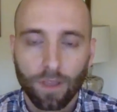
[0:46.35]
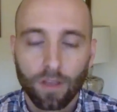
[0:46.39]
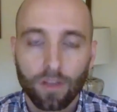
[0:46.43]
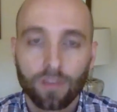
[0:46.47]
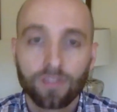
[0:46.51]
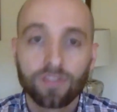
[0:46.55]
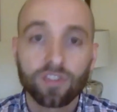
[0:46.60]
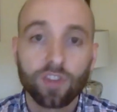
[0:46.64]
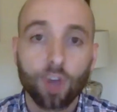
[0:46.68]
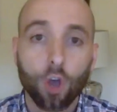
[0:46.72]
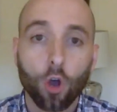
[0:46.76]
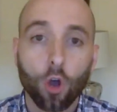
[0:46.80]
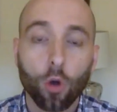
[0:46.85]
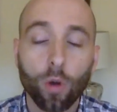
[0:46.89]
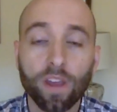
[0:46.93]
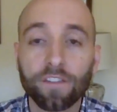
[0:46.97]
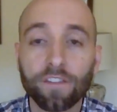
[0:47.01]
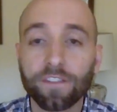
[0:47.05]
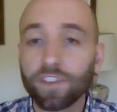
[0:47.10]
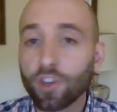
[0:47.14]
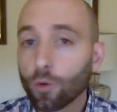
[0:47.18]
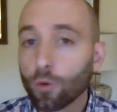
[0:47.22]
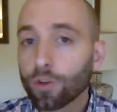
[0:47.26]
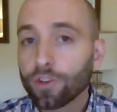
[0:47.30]
So
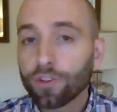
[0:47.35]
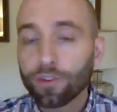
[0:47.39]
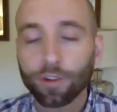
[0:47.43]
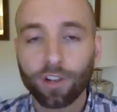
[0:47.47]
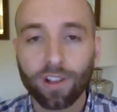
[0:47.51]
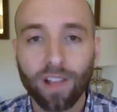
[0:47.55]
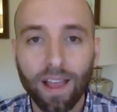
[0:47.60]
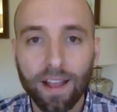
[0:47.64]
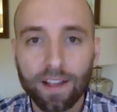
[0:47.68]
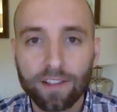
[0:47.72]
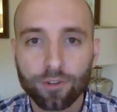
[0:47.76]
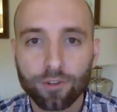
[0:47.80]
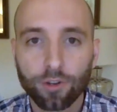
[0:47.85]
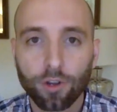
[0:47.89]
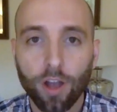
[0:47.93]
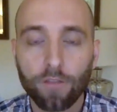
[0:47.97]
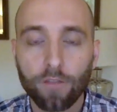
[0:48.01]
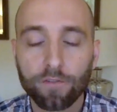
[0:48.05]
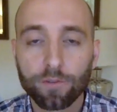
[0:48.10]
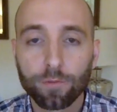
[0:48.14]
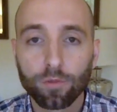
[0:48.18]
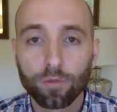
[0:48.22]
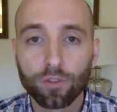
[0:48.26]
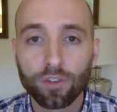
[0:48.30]
if you and your clients are
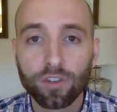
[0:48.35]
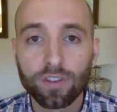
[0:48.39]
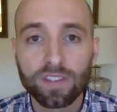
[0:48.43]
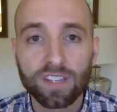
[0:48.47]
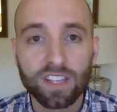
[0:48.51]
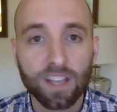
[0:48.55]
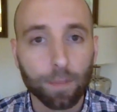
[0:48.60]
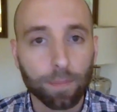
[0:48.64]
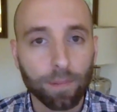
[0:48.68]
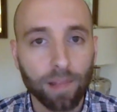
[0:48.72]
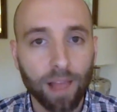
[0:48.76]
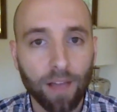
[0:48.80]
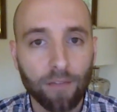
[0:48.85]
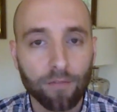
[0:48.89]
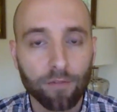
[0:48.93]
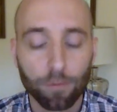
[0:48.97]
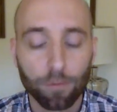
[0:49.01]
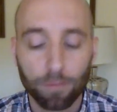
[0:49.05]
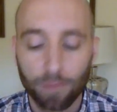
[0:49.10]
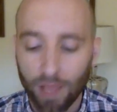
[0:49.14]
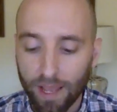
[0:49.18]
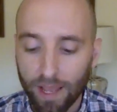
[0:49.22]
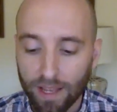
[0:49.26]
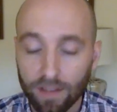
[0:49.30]
comfortable using a
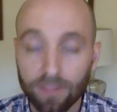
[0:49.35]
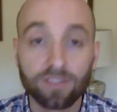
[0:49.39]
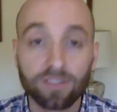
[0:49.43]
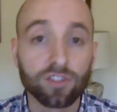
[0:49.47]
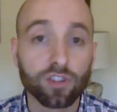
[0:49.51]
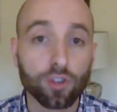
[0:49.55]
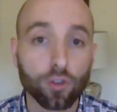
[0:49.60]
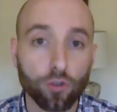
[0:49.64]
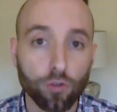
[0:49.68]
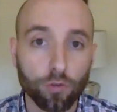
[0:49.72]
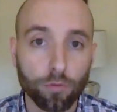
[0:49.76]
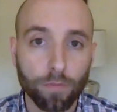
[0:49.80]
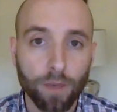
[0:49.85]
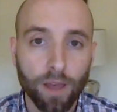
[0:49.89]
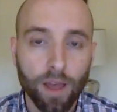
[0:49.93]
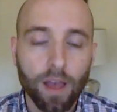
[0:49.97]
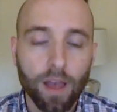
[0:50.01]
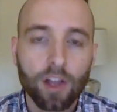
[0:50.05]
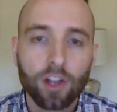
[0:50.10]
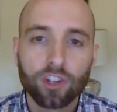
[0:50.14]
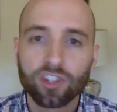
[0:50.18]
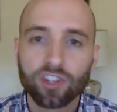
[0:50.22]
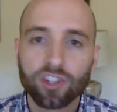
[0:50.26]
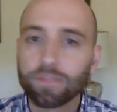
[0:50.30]
platform like Zoom,
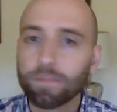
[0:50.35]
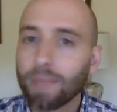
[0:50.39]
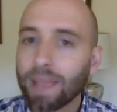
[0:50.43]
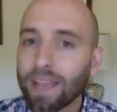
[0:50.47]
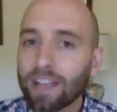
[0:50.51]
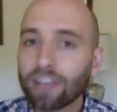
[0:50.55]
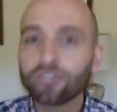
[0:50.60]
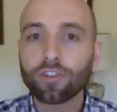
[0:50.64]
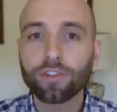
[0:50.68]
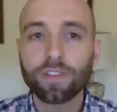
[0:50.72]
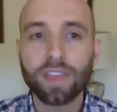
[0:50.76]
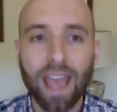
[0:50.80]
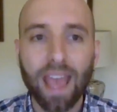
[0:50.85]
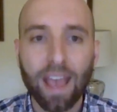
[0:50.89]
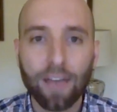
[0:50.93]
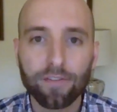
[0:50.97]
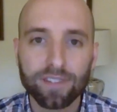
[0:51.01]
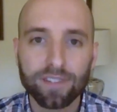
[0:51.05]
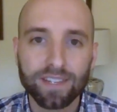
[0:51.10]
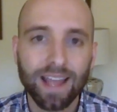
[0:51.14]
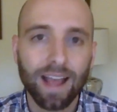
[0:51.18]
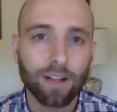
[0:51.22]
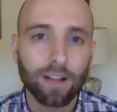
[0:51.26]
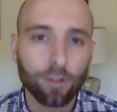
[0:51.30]
just make sure they have it
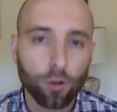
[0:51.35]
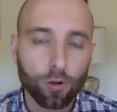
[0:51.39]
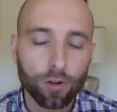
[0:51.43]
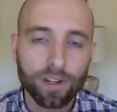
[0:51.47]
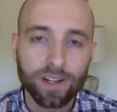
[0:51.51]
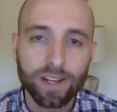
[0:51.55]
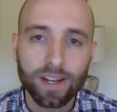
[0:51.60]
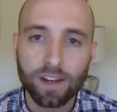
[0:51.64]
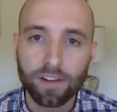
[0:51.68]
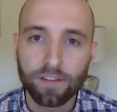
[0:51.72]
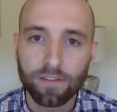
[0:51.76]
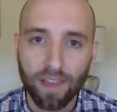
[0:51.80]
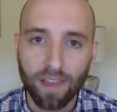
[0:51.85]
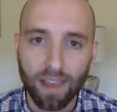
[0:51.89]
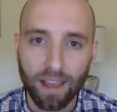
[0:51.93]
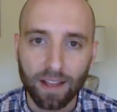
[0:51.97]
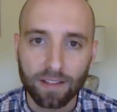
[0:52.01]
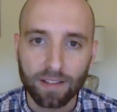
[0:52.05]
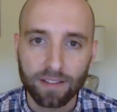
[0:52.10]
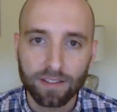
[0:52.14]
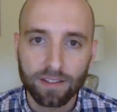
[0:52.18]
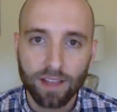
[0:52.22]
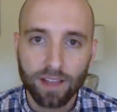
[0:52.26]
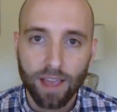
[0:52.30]
downloaded in
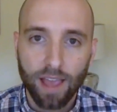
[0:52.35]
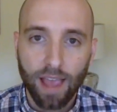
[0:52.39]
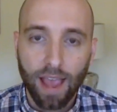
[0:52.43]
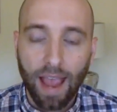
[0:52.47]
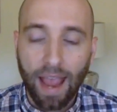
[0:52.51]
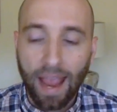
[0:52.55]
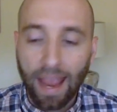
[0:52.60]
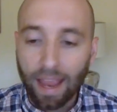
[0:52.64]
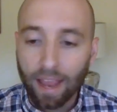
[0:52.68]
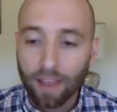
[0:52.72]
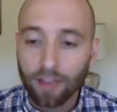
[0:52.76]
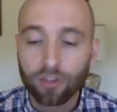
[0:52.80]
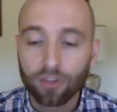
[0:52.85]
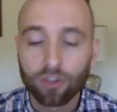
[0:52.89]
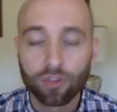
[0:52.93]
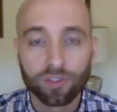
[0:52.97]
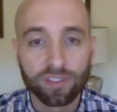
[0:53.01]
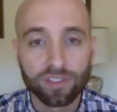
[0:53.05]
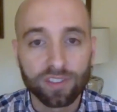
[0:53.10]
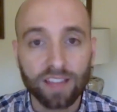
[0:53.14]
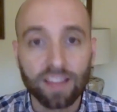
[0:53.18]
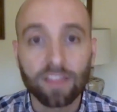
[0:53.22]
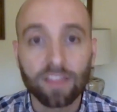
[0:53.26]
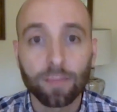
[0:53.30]
advance, and you'll
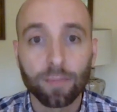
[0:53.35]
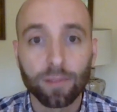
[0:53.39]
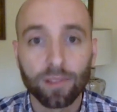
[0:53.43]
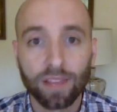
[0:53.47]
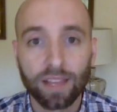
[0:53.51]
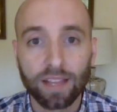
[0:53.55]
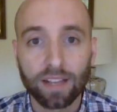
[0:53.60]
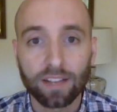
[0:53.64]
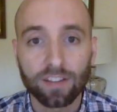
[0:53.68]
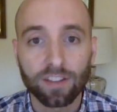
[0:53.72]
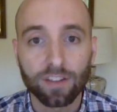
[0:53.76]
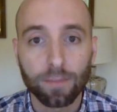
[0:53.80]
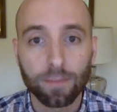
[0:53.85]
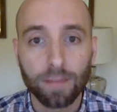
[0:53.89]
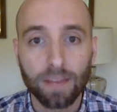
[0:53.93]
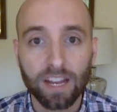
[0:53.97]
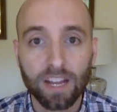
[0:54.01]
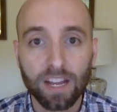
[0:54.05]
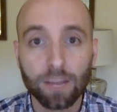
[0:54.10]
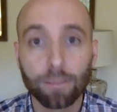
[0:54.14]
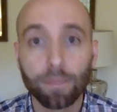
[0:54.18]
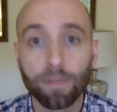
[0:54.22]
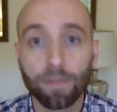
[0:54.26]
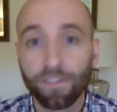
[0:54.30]
send them a link to the
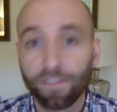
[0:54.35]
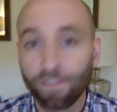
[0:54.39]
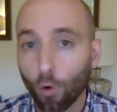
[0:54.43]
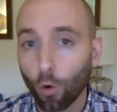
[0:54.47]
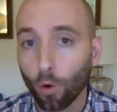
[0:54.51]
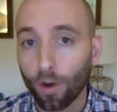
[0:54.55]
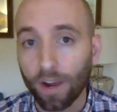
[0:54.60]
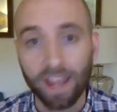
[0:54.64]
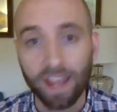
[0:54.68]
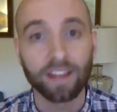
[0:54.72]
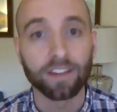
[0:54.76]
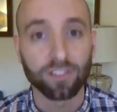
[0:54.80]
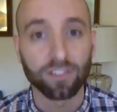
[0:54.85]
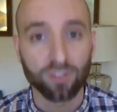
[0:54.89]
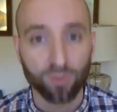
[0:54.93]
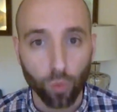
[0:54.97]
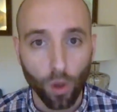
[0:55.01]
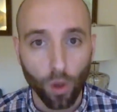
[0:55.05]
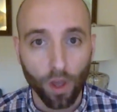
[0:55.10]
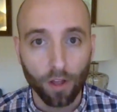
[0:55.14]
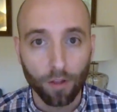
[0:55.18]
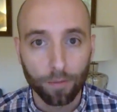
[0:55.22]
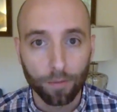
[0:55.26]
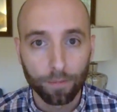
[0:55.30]
meeting beforehand as
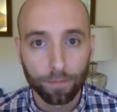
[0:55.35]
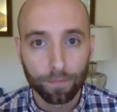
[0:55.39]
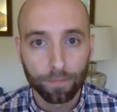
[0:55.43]
well.